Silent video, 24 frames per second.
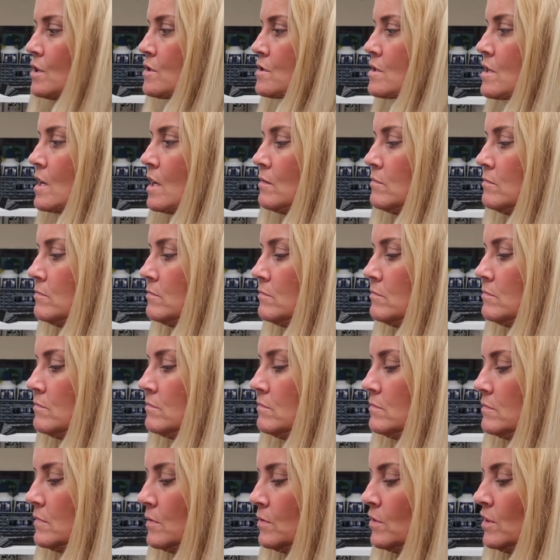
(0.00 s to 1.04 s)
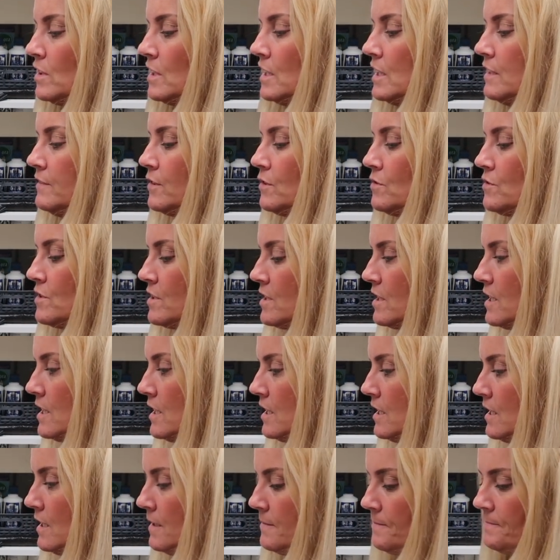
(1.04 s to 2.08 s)
so I'm going to leave it under
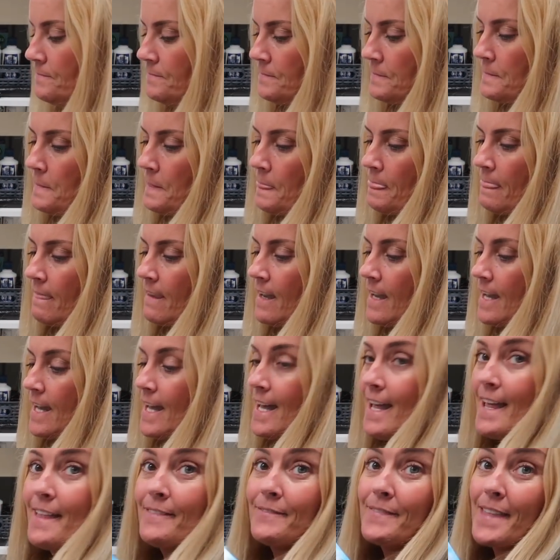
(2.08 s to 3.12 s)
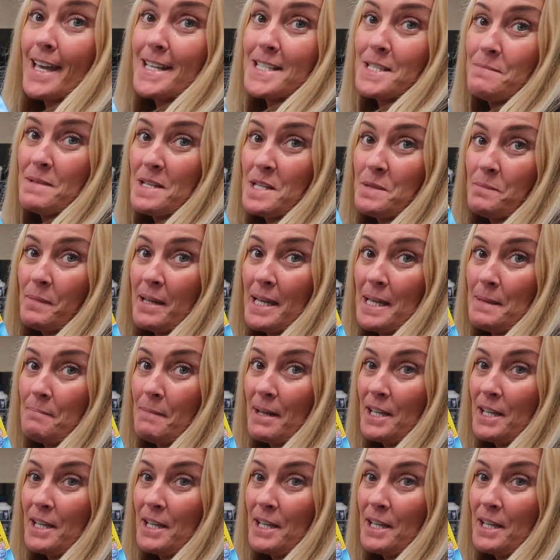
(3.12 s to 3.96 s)
there. That's my spare